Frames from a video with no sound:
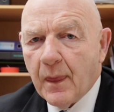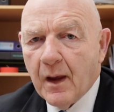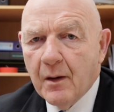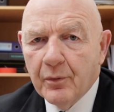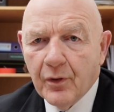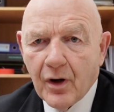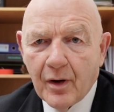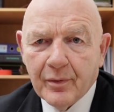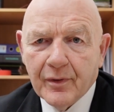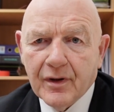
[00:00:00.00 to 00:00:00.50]

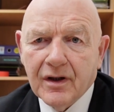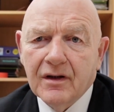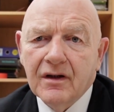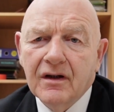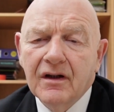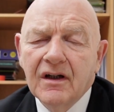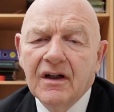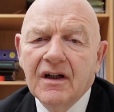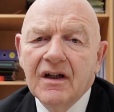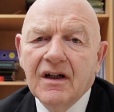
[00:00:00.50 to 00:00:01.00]

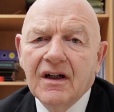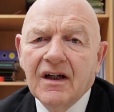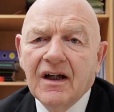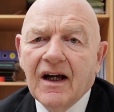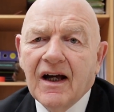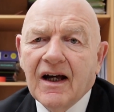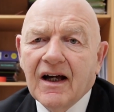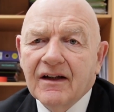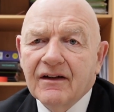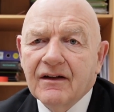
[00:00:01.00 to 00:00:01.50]
property,
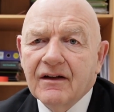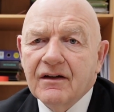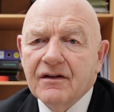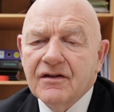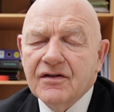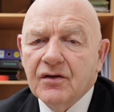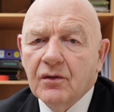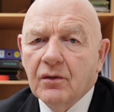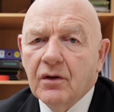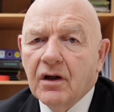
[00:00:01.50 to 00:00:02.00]
and
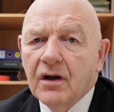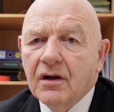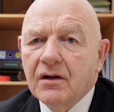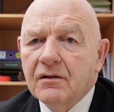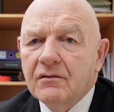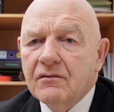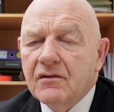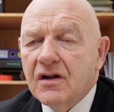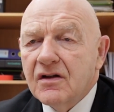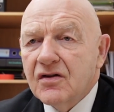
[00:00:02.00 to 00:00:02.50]
so
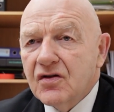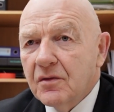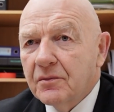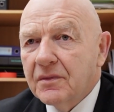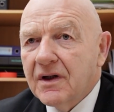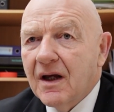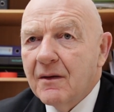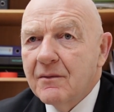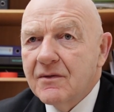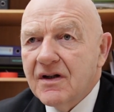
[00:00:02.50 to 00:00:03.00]
on. And
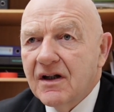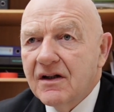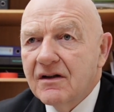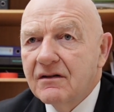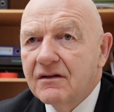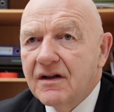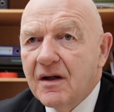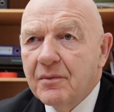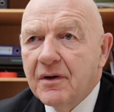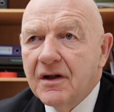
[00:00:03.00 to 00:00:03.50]
sometimes I
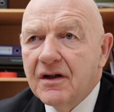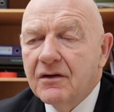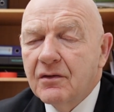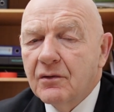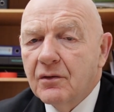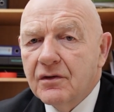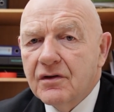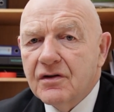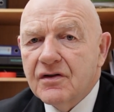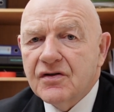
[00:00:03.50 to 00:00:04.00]
dip
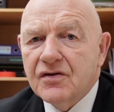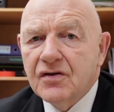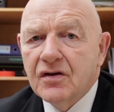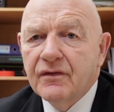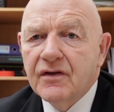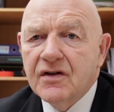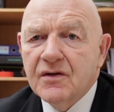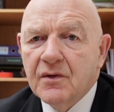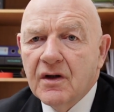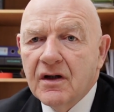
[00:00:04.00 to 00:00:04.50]
into other
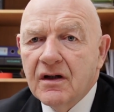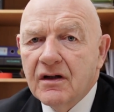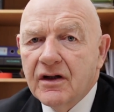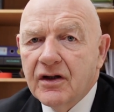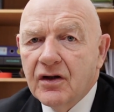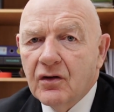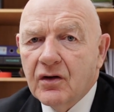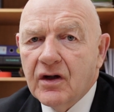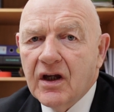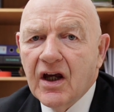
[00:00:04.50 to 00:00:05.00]
stuff as well,
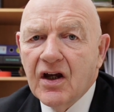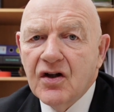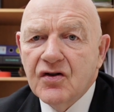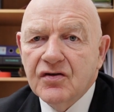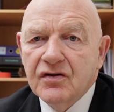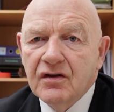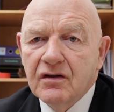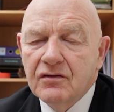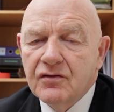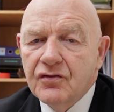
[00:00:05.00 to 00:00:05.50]
the
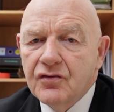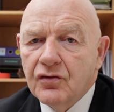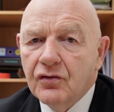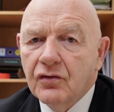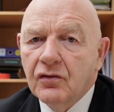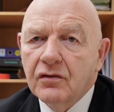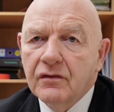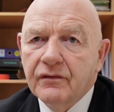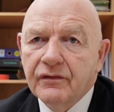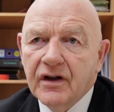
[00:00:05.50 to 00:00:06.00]
occasional
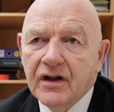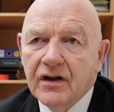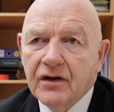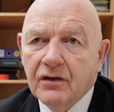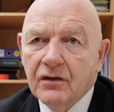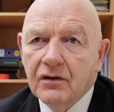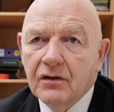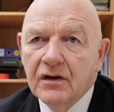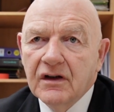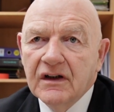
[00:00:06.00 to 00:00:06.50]
drone
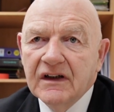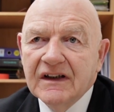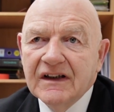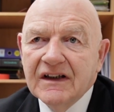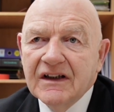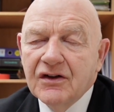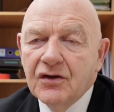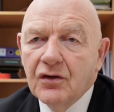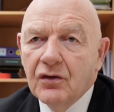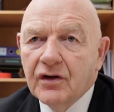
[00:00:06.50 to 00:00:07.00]
video,
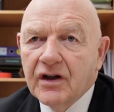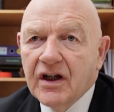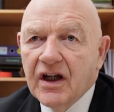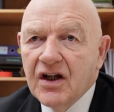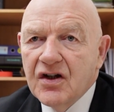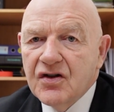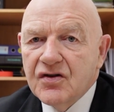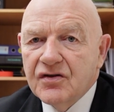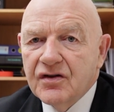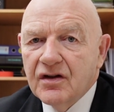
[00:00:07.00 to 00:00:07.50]
the
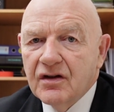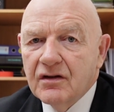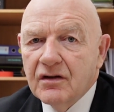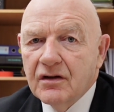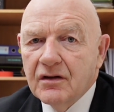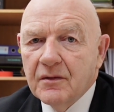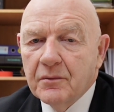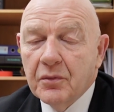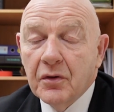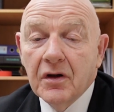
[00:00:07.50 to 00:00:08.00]

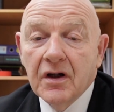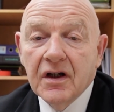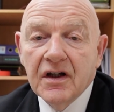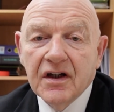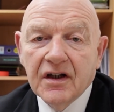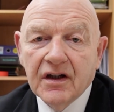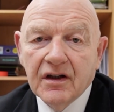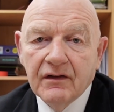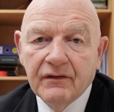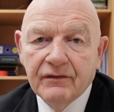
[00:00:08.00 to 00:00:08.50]
occasional
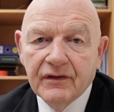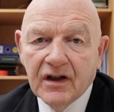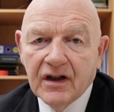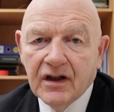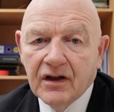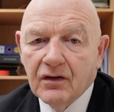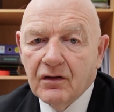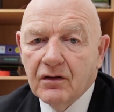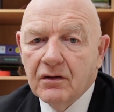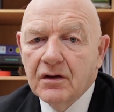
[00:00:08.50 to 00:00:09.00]
political
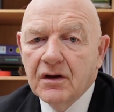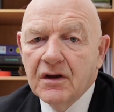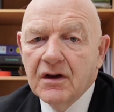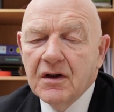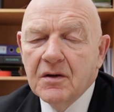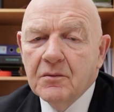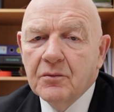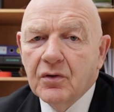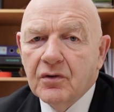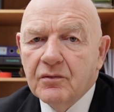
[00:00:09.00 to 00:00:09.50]
video,
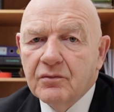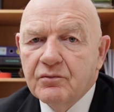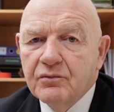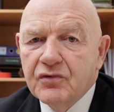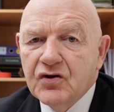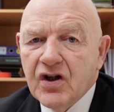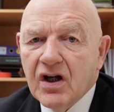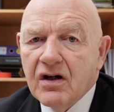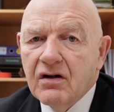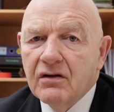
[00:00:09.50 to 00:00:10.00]
but
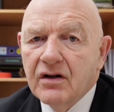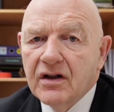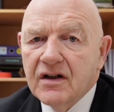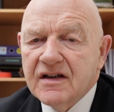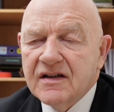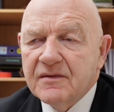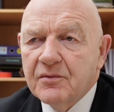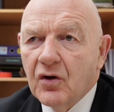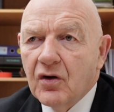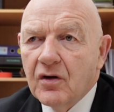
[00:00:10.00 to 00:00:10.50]
generally
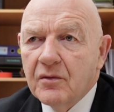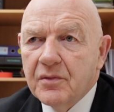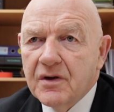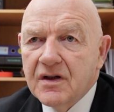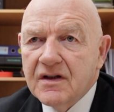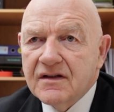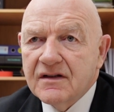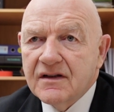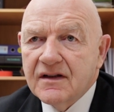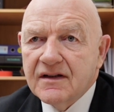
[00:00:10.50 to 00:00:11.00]
small
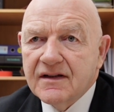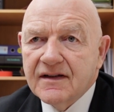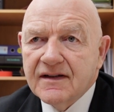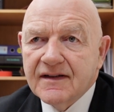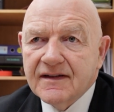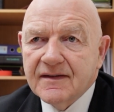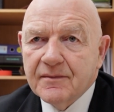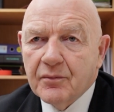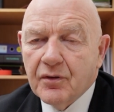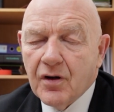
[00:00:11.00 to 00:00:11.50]

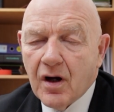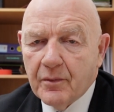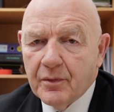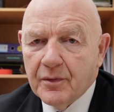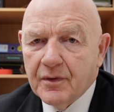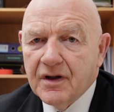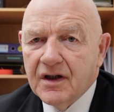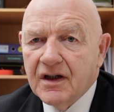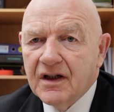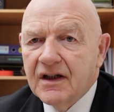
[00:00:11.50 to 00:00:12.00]
business,
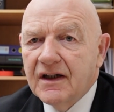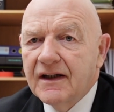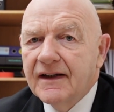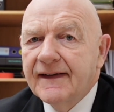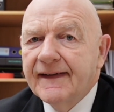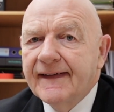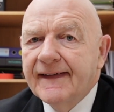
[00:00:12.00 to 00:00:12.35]
property,